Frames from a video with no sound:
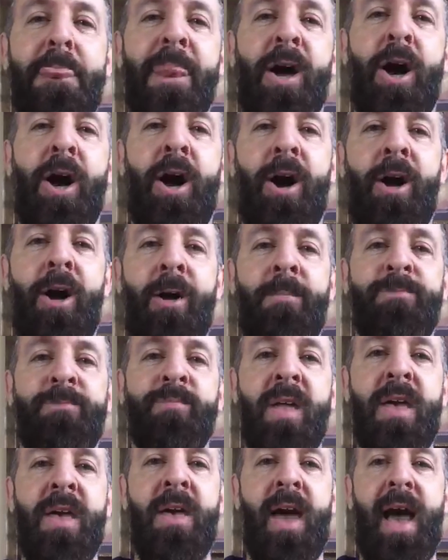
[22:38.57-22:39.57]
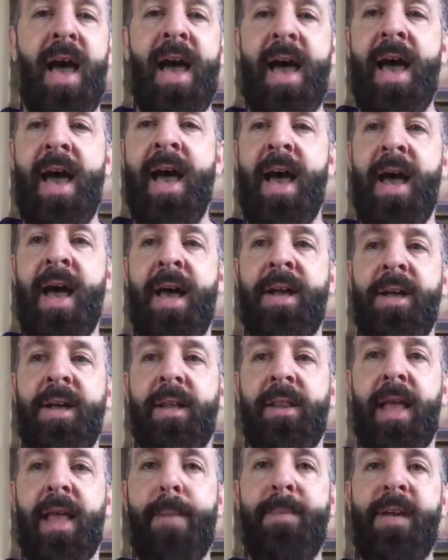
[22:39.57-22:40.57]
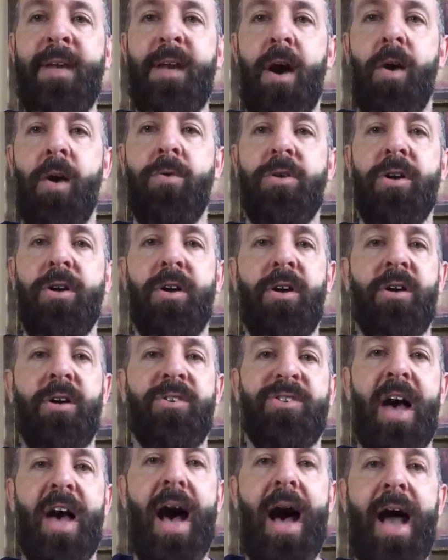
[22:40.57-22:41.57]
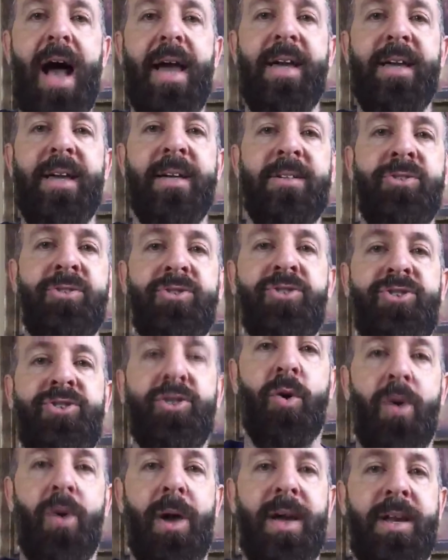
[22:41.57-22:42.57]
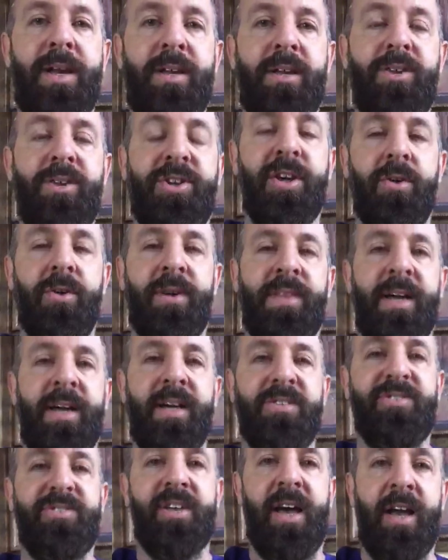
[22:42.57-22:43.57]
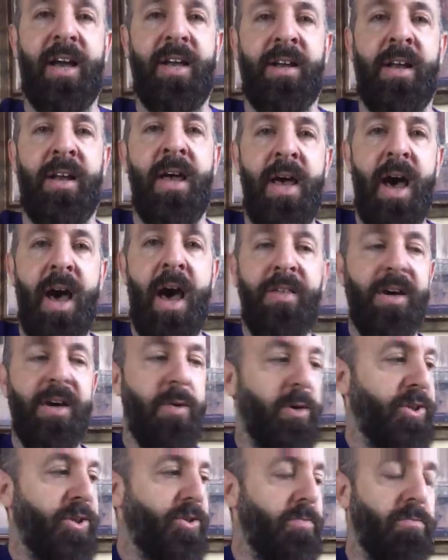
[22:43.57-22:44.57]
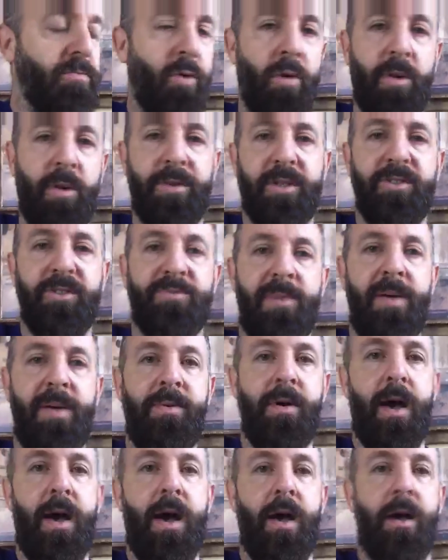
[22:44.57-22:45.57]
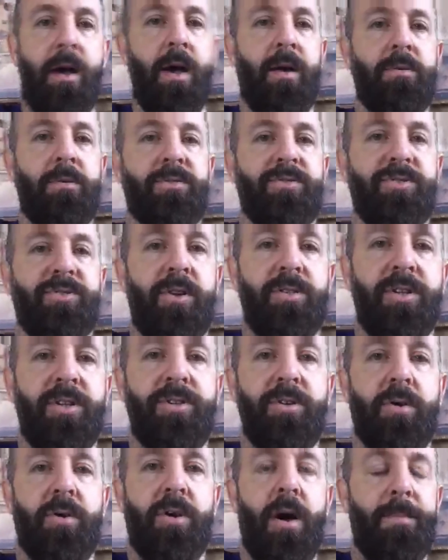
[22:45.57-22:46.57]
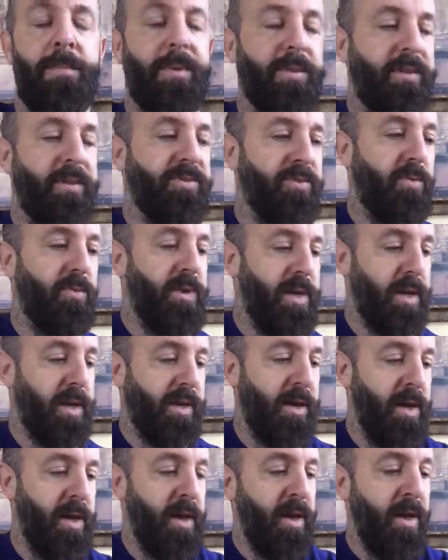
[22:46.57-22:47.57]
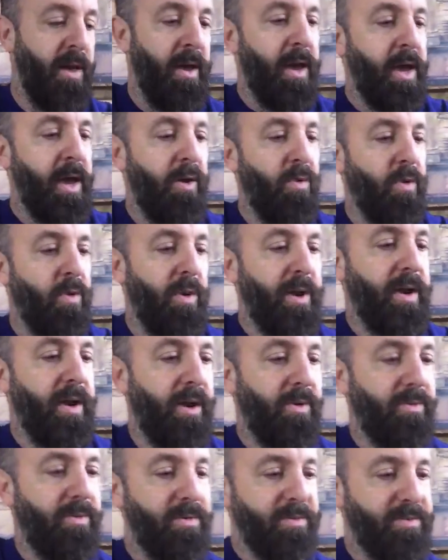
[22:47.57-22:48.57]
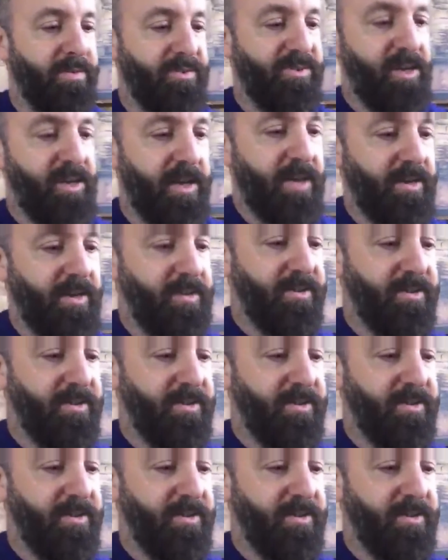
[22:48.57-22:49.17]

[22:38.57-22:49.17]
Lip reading: And let me know because I enjoyed doing this and I think I want to do more of these. Maybe I would start to do a couple of these a week. Hey, Oreo, say